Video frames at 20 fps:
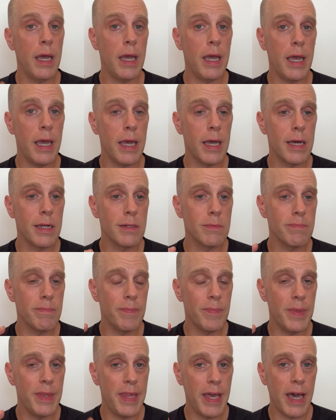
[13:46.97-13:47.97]
And
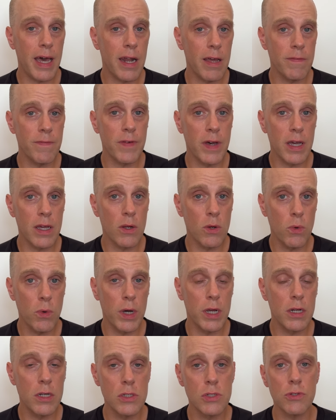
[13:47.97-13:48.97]
that I find
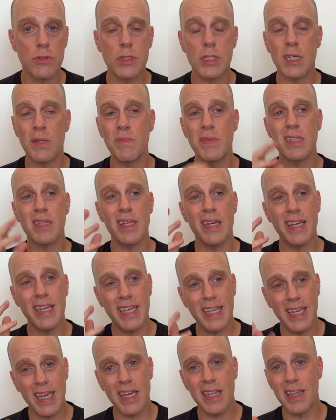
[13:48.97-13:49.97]
quite interesting. But
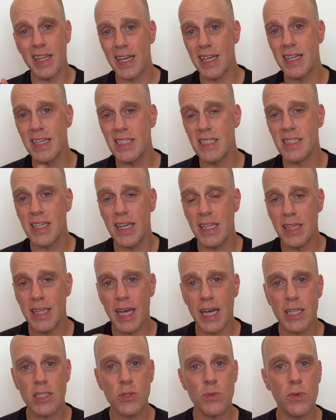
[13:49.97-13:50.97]
again, like I said,
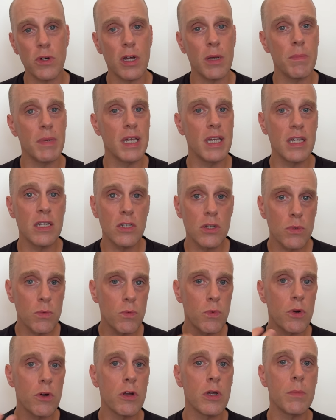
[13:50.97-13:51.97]
that's where I begin to
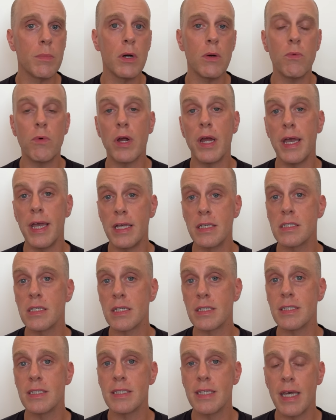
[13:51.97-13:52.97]
worry about where
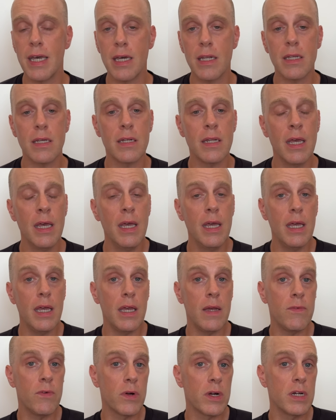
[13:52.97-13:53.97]
Asics is headed.
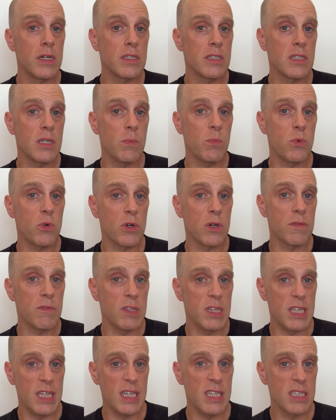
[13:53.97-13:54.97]
If we're going to see more
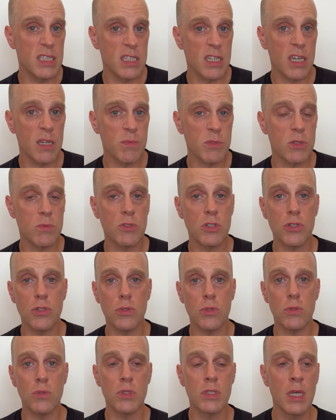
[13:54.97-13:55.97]
of these types of
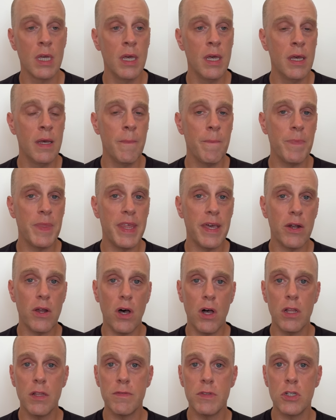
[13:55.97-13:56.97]
shoes than
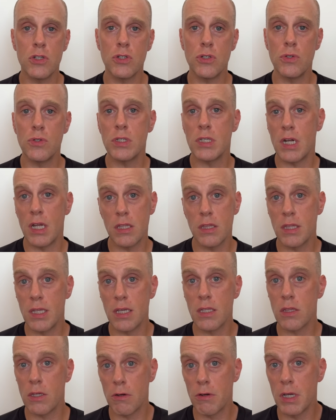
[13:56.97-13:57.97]
all of the shoes that I
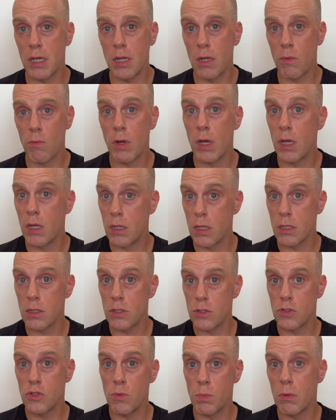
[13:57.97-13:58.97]
think they're getting right, like
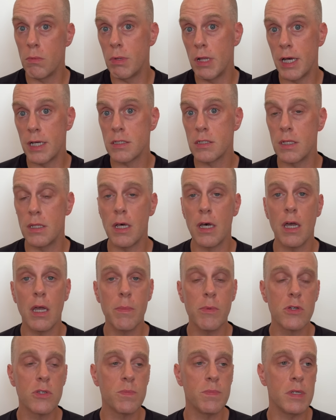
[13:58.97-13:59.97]
the Superblast and the
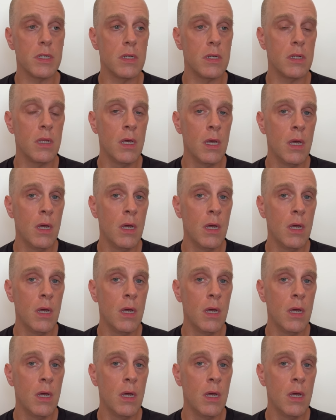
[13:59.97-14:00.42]
Hyperspeed,